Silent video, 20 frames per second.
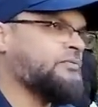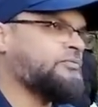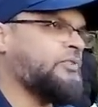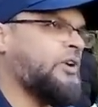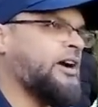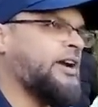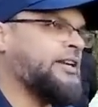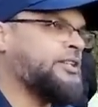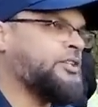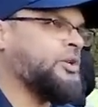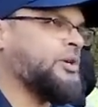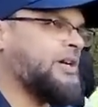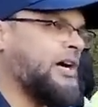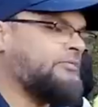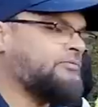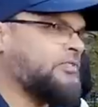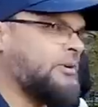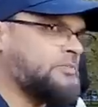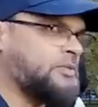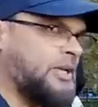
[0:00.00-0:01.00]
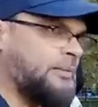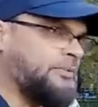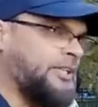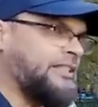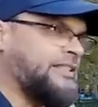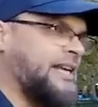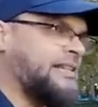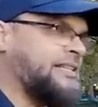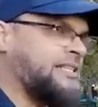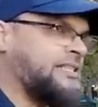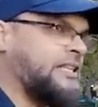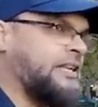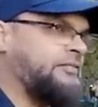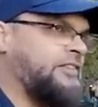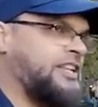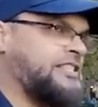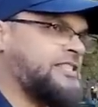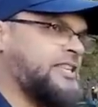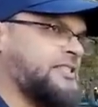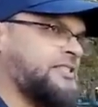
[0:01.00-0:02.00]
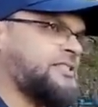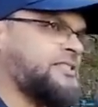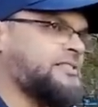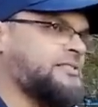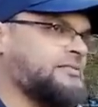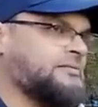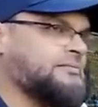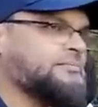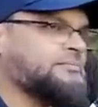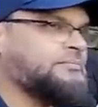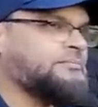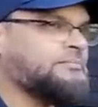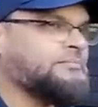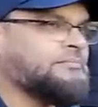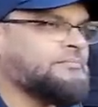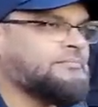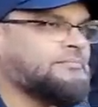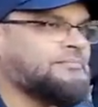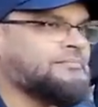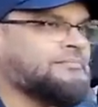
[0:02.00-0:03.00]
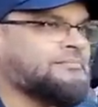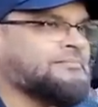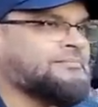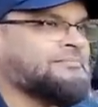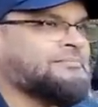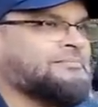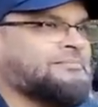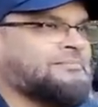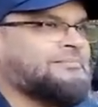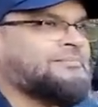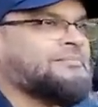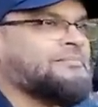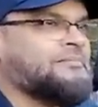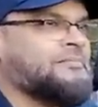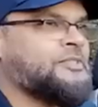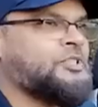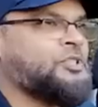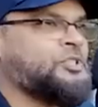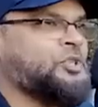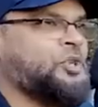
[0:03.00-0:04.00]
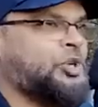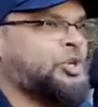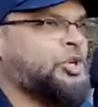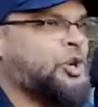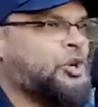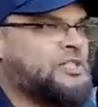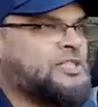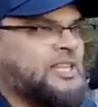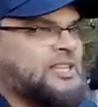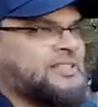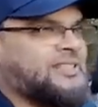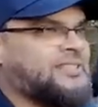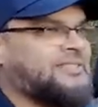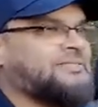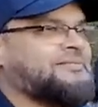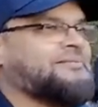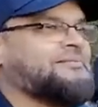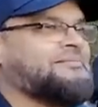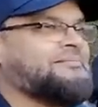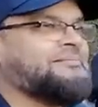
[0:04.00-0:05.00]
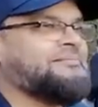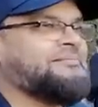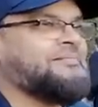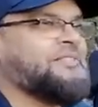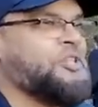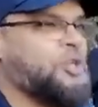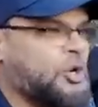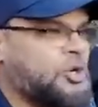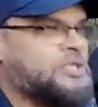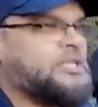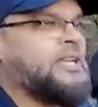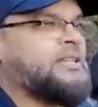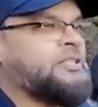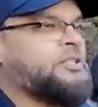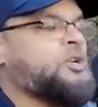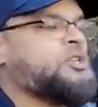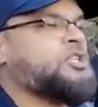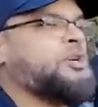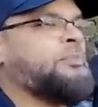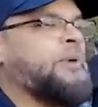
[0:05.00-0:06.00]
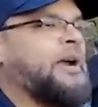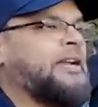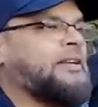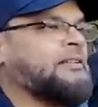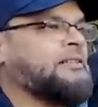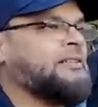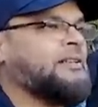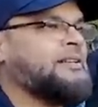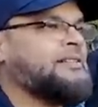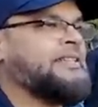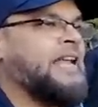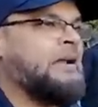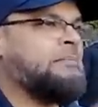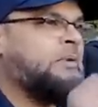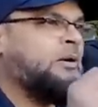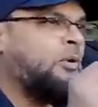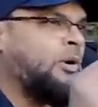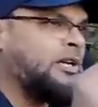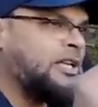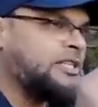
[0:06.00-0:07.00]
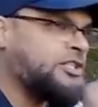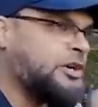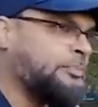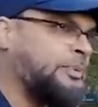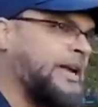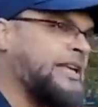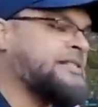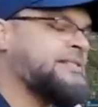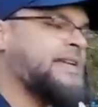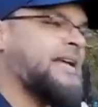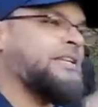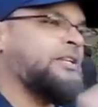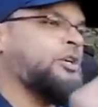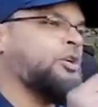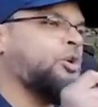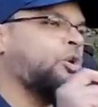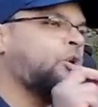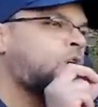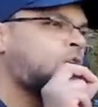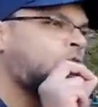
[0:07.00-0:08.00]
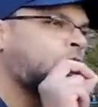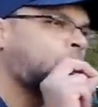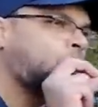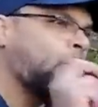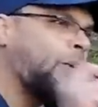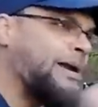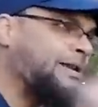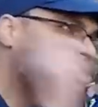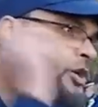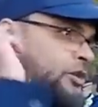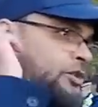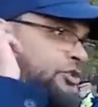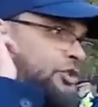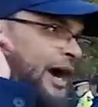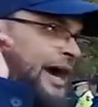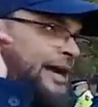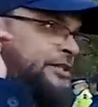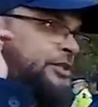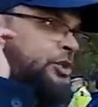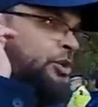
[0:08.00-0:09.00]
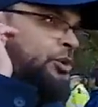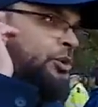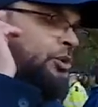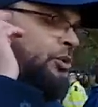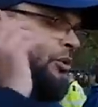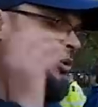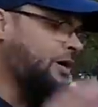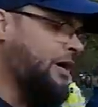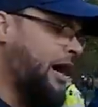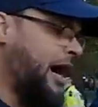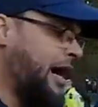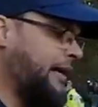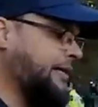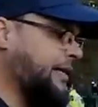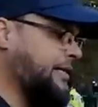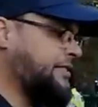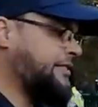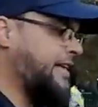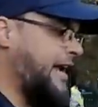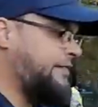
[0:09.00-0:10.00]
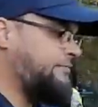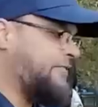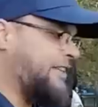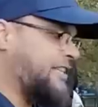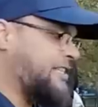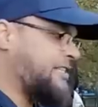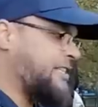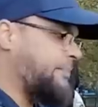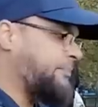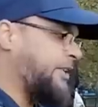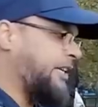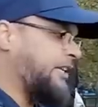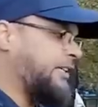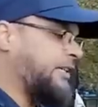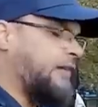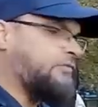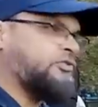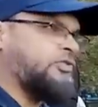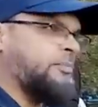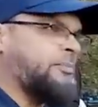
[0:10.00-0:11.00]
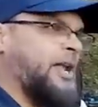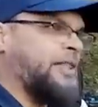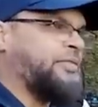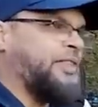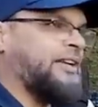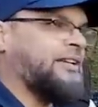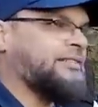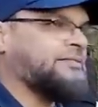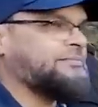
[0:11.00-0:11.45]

for it to come from something that doesn't even exist. But that's why we have a brain and a consciousness. So use it. Yeah. Use it. Use your brain. Tell me what does your brain tell you when you try to understand whether something comes that's from nothing.